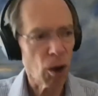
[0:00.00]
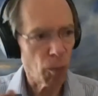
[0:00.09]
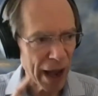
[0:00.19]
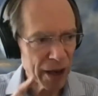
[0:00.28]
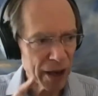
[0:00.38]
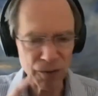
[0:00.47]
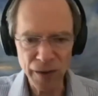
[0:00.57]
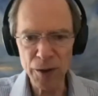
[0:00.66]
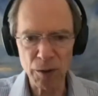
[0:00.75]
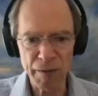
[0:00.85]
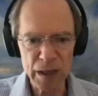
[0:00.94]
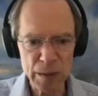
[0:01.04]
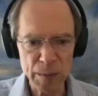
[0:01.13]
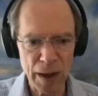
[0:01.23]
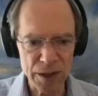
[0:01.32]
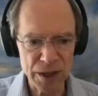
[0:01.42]
Go back and find your favorite
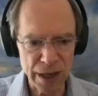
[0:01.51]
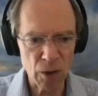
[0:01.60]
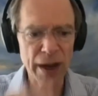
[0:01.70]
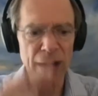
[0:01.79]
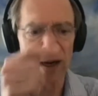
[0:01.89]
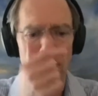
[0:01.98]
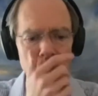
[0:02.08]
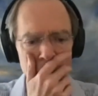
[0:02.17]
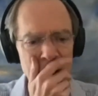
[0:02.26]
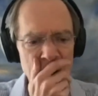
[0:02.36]
spots and say, okay, now,